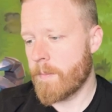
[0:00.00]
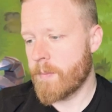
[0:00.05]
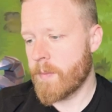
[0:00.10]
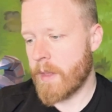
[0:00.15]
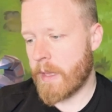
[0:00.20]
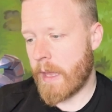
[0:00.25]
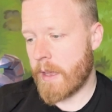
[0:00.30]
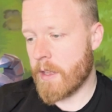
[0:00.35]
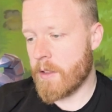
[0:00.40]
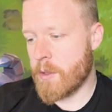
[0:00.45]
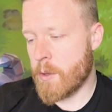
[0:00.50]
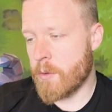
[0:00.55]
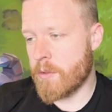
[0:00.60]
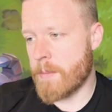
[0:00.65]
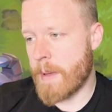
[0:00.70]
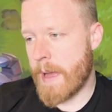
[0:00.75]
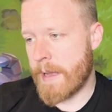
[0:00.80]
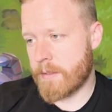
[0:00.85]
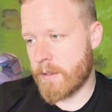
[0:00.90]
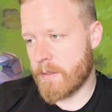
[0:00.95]
Like, I can use
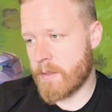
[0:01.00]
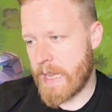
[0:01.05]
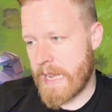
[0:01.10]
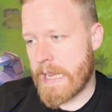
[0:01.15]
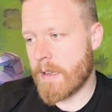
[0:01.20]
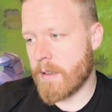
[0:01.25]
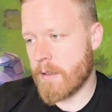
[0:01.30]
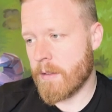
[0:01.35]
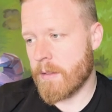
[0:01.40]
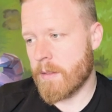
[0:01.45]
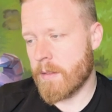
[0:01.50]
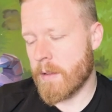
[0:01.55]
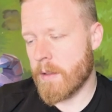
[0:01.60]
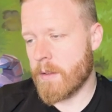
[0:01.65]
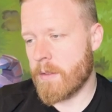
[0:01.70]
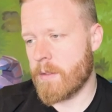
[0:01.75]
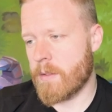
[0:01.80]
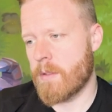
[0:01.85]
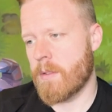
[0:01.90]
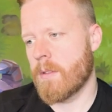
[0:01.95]
the bat to take
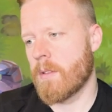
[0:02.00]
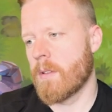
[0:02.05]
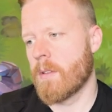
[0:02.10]
this.